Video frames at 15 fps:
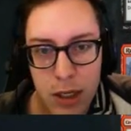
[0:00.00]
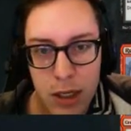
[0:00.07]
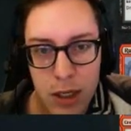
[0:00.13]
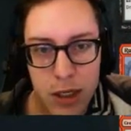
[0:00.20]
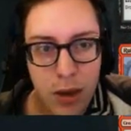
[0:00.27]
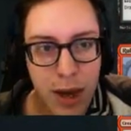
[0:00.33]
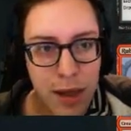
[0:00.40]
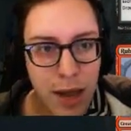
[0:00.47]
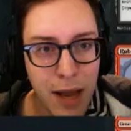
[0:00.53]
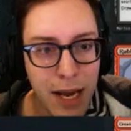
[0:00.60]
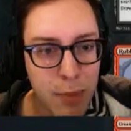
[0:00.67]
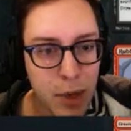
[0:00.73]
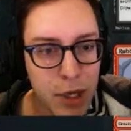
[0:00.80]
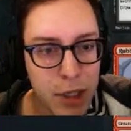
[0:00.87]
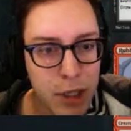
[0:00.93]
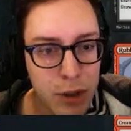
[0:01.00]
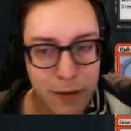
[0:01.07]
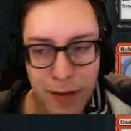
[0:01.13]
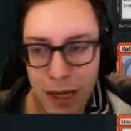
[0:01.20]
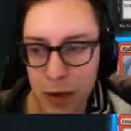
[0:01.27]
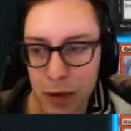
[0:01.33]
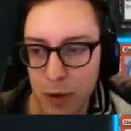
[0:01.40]
So I like Burning Tree
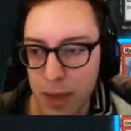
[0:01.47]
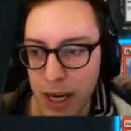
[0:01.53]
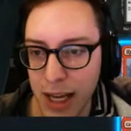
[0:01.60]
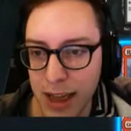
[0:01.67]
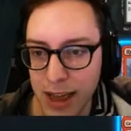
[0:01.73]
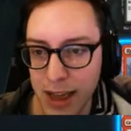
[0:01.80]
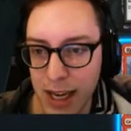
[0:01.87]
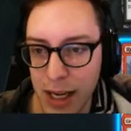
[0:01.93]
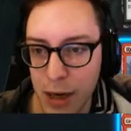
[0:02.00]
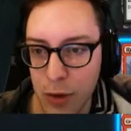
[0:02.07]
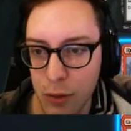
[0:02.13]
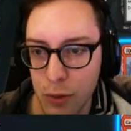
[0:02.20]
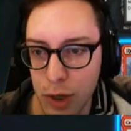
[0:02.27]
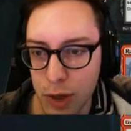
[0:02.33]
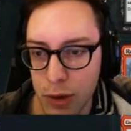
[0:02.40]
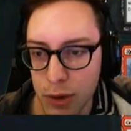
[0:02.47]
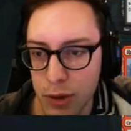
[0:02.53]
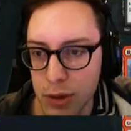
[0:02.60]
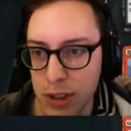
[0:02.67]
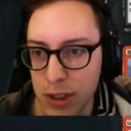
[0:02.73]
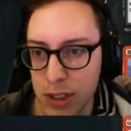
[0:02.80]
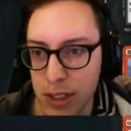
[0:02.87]
Vandal, but I think
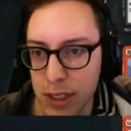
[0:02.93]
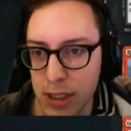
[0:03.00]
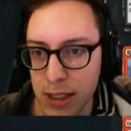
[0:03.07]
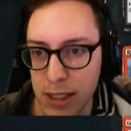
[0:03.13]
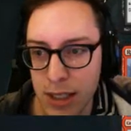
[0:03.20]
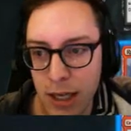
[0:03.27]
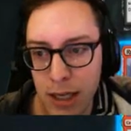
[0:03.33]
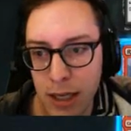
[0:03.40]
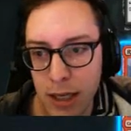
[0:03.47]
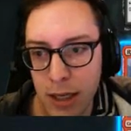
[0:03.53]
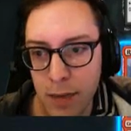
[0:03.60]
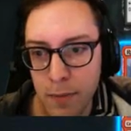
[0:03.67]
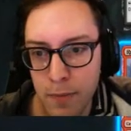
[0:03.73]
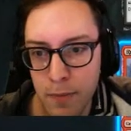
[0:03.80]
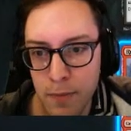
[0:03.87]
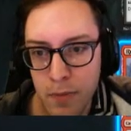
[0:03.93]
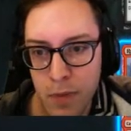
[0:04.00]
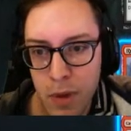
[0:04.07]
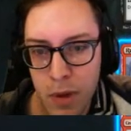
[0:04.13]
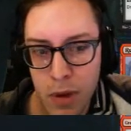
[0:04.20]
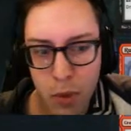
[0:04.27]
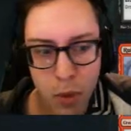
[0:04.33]
Recluse is the...
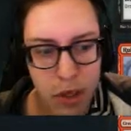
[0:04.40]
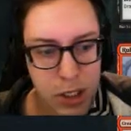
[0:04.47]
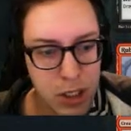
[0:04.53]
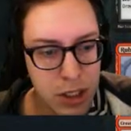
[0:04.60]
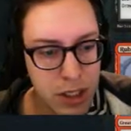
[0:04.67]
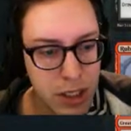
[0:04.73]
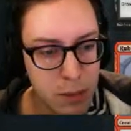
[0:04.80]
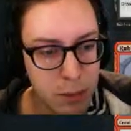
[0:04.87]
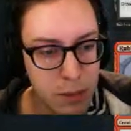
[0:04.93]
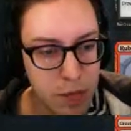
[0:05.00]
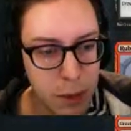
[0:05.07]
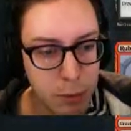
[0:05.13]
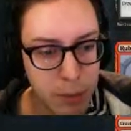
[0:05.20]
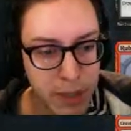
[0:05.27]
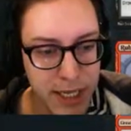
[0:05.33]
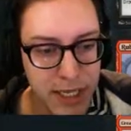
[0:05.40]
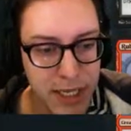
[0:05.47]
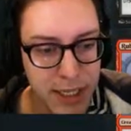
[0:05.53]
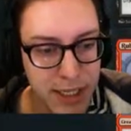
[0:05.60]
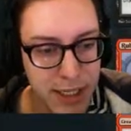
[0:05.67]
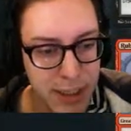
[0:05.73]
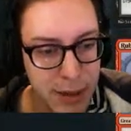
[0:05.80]
We just need bigger
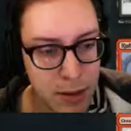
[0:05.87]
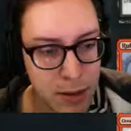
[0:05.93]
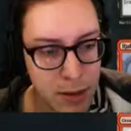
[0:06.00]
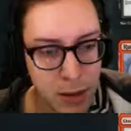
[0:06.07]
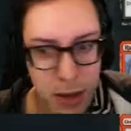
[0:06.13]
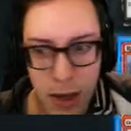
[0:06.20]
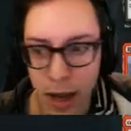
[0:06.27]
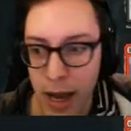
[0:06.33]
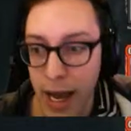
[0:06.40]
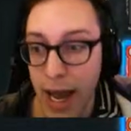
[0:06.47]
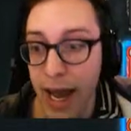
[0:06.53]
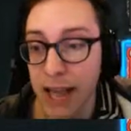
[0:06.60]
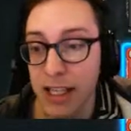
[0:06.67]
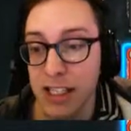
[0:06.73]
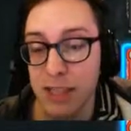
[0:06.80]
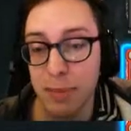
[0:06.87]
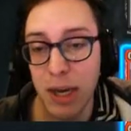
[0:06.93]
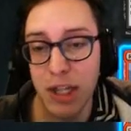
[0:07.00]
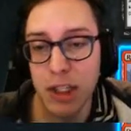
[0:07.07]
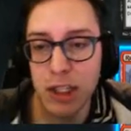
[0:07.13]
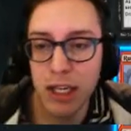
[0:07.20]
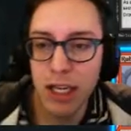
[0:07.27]
beasts. And
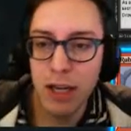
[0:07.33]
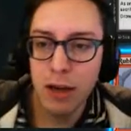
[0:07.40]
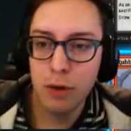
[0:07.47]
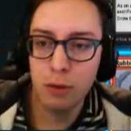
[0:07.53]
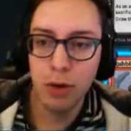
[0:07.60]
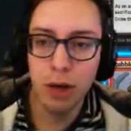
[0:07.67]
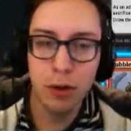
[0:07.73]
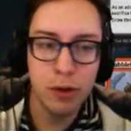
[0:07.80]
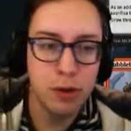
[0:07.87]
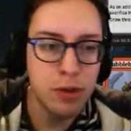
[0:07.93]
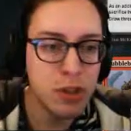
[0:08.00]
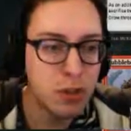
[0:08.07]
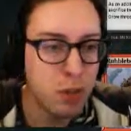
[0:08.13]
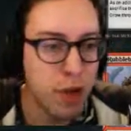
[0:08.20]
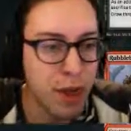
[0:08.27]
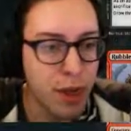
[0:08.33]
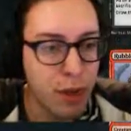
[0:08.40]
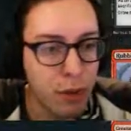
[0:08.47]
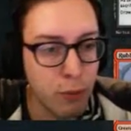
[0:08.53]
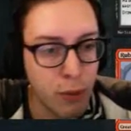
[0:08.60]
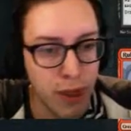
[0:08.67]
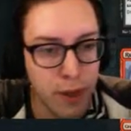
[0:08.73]
especially Recluse with
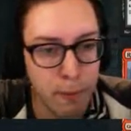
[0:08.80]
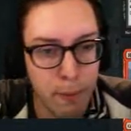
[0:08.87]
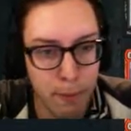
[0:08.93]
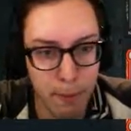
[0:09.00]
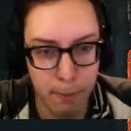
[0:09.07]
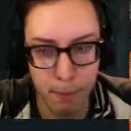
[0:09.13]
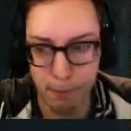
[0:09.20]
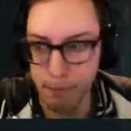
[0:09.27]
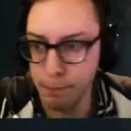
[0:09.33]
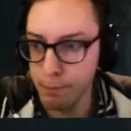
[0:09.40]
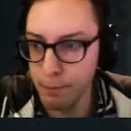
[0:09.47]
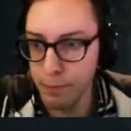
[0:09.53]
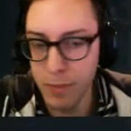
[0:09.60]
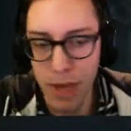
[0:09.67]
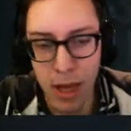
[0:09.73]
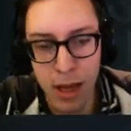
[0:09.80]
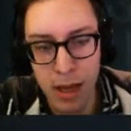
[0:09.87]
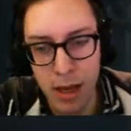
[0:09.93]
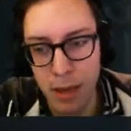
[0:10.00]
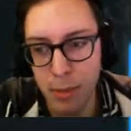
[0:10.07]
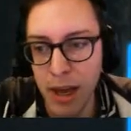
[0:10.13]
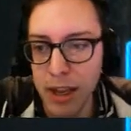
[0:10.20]
Rhythm.
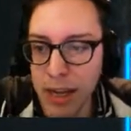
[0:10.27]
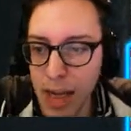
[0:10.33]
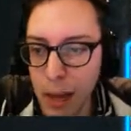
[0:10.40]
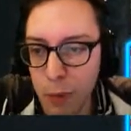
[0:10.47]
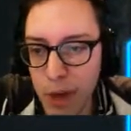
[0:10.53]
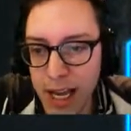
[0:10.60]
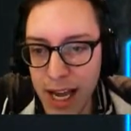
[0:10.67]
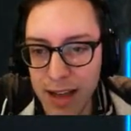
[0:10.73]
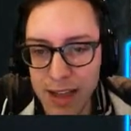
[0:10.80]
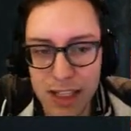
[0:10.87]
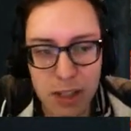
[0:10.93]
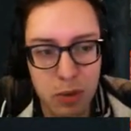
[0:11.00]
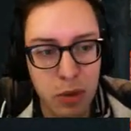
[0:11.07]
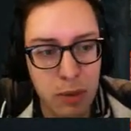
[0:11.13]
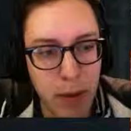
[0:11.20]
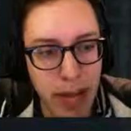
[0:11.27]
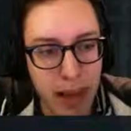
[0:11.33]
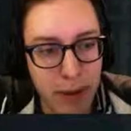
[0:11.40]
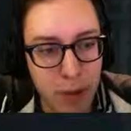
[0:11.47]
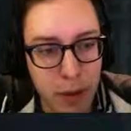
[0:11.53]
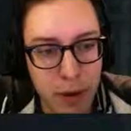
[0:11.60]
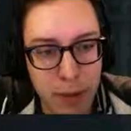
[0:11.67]
By the time we get this, we might
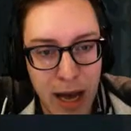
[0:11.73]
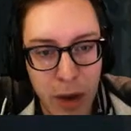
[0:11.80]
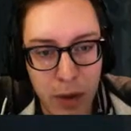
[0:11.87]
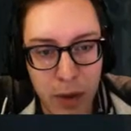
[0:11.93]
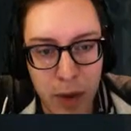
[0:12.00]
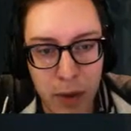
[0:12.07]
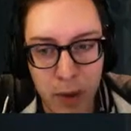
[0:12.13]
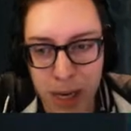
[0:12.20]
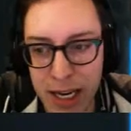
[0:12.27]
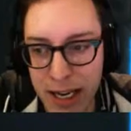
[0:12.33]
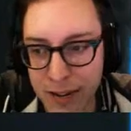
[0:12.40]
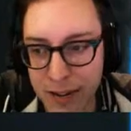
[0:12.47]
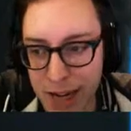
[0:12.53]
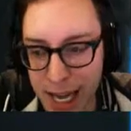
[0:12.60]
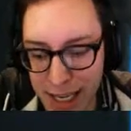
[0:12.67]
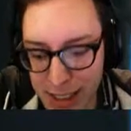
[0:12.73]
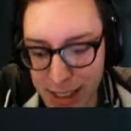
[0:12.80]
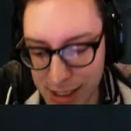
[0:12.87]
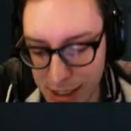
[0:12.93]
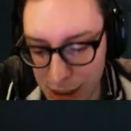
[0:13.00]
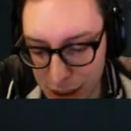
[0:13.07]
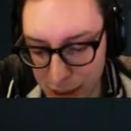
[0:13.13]
have Rhythm out, and then we can give it haste
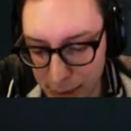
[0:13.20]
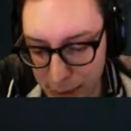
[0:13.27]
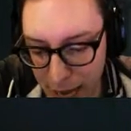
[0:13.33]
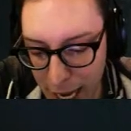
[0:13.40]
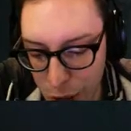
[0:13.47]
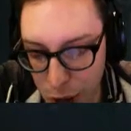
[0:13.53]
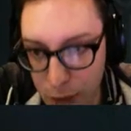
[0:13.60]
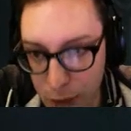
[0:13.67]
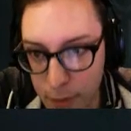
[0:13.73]
and just smash.